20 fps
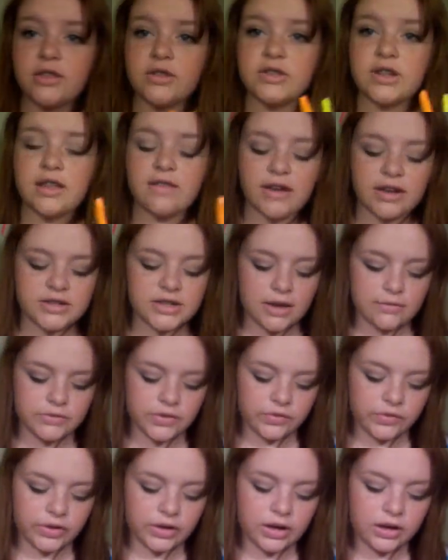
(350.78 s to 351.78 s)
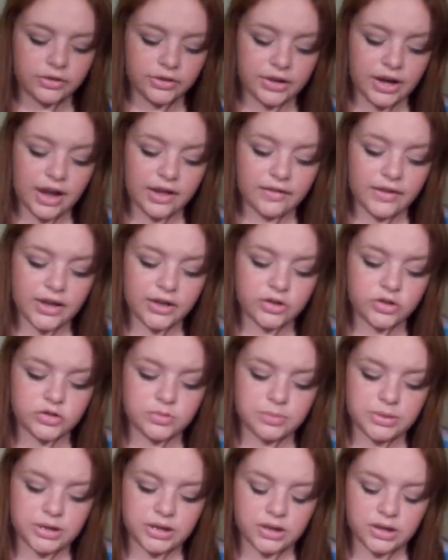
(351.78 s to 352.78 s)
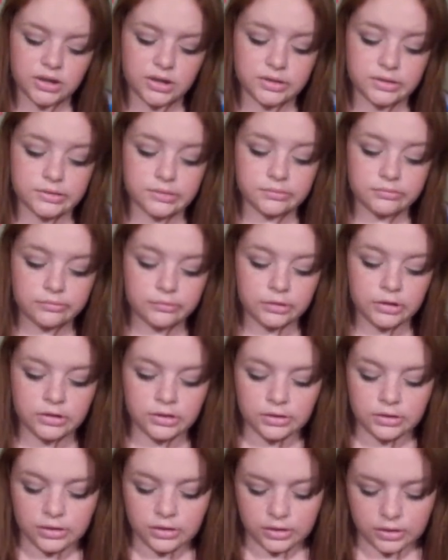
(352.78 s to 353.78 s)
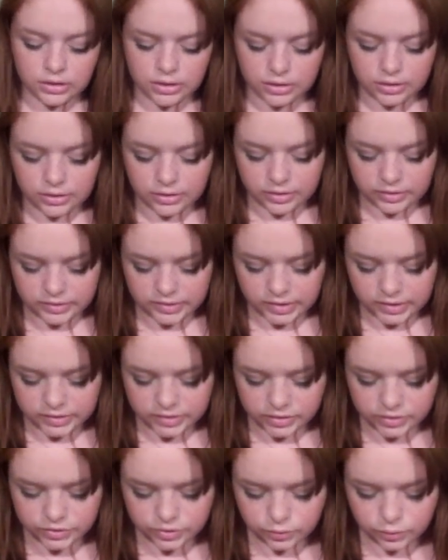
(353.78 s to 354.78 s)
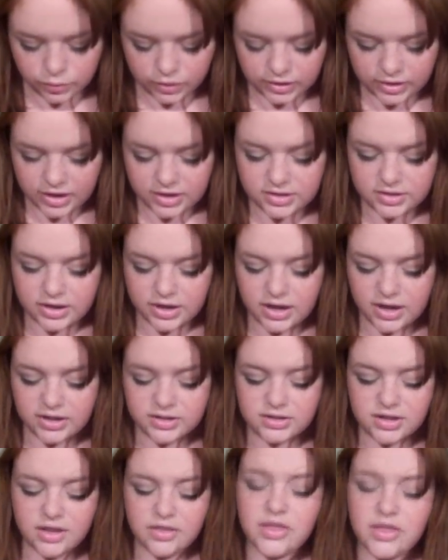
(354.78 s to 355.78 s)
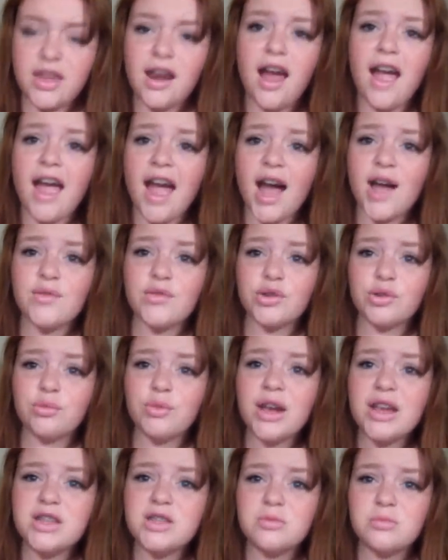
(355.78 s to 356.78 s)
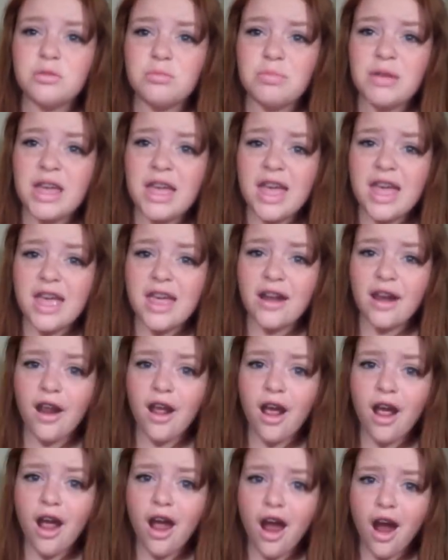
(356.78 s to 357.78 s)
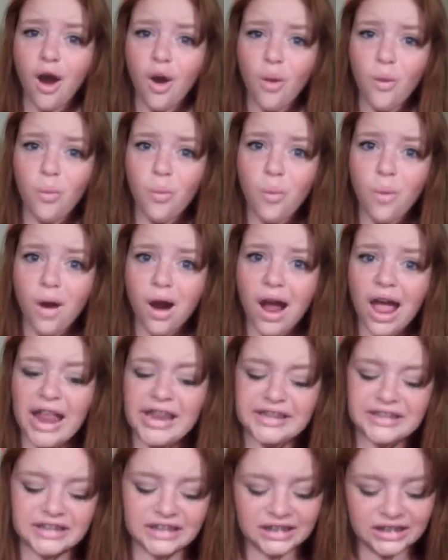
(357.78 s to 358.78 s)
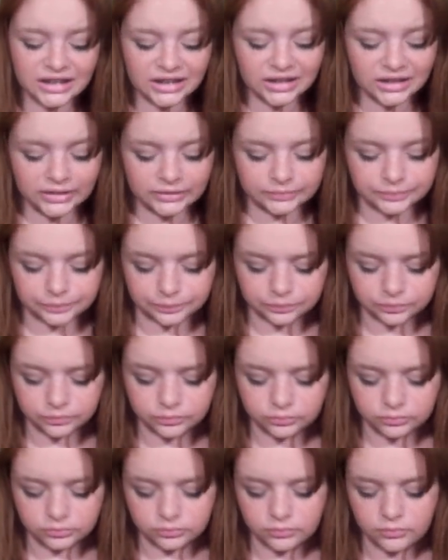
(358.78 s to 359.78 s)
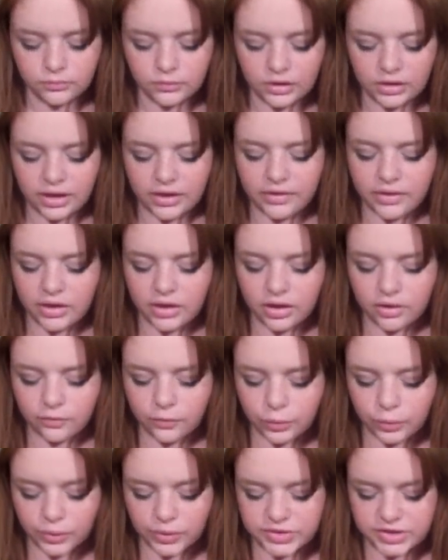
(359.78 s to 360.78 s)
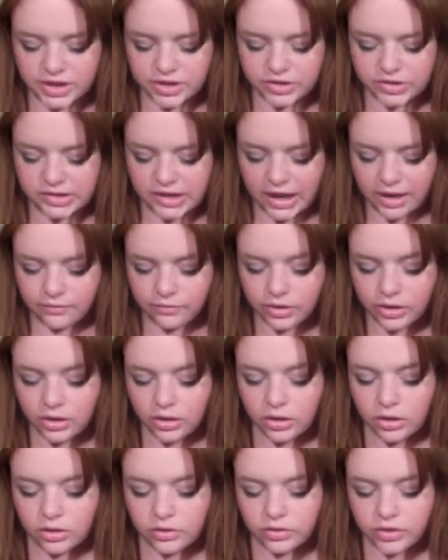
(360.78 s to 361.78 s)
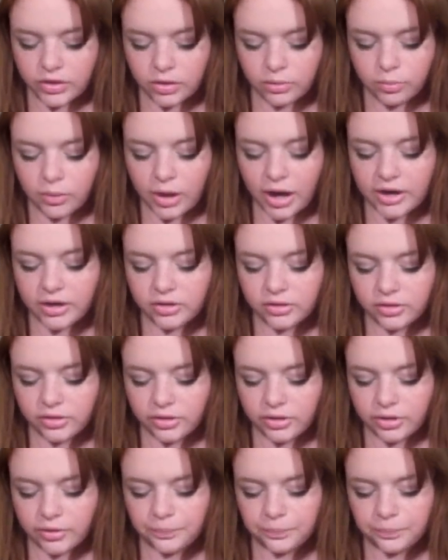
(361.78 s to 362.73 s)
and I like to have different colored highlighters because it is easier to organize things. And then I have an erasable pen. What? And then of course I just have the regular